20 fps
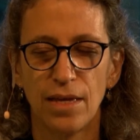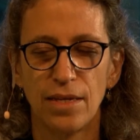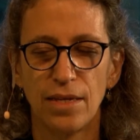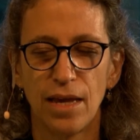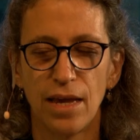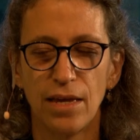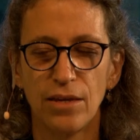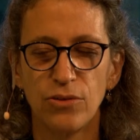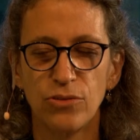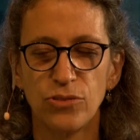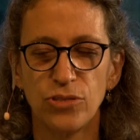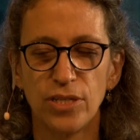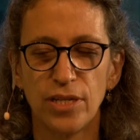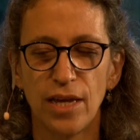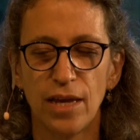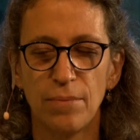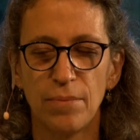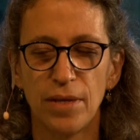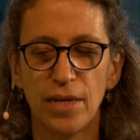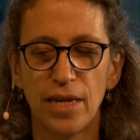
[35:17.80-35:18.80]
an
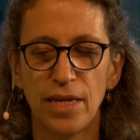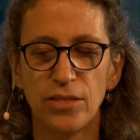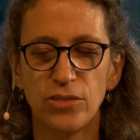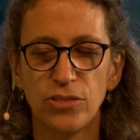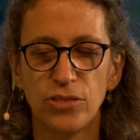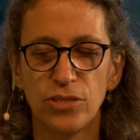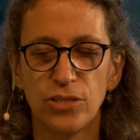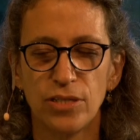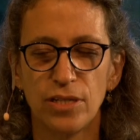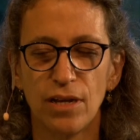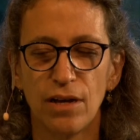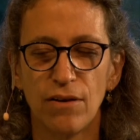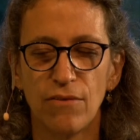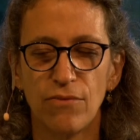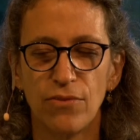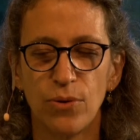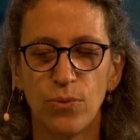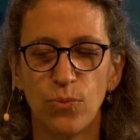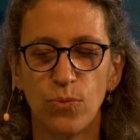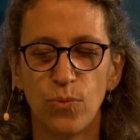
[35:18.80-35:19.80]
energy emanation
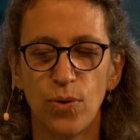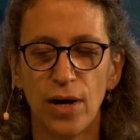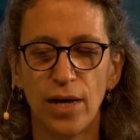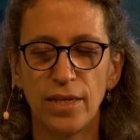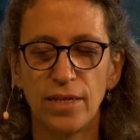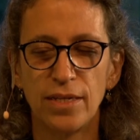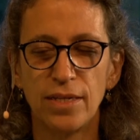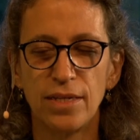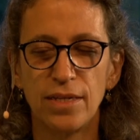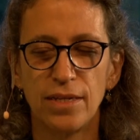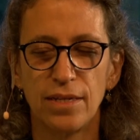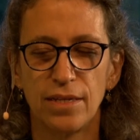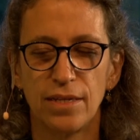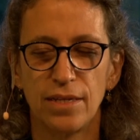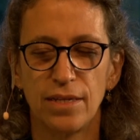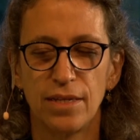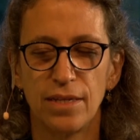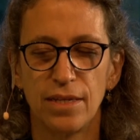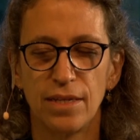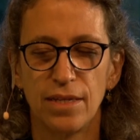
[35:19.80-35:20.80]
of the one
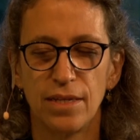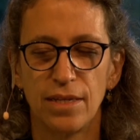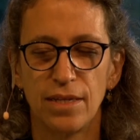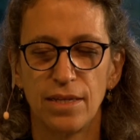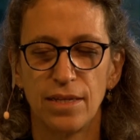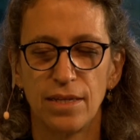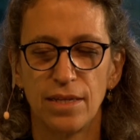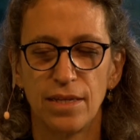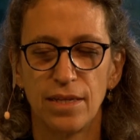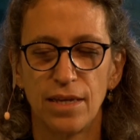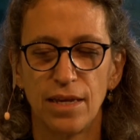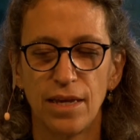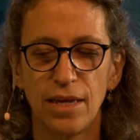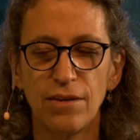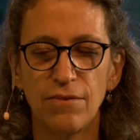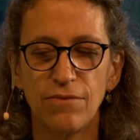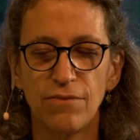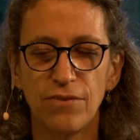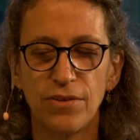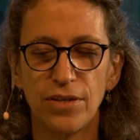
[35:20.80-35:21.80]

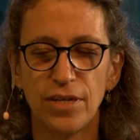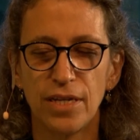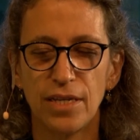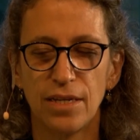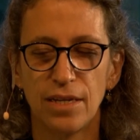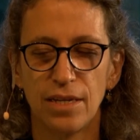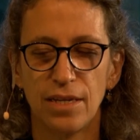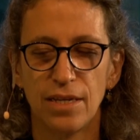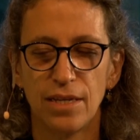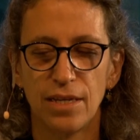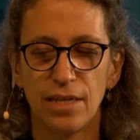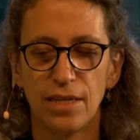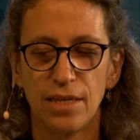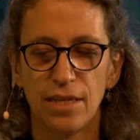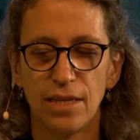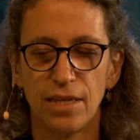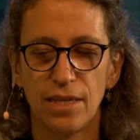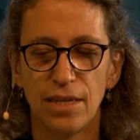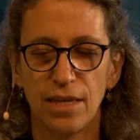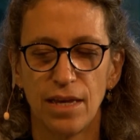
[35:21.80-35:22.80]
infinite
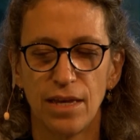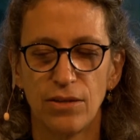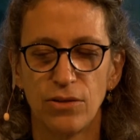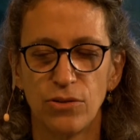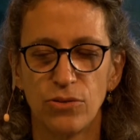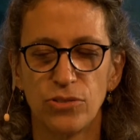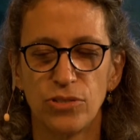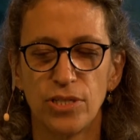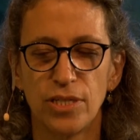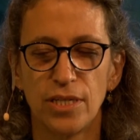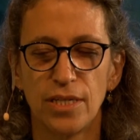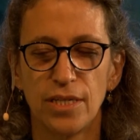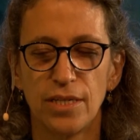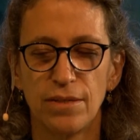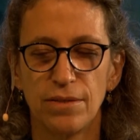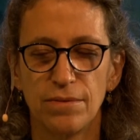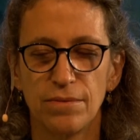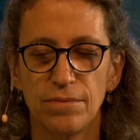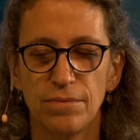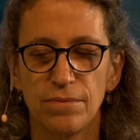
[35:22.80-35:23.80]
energy.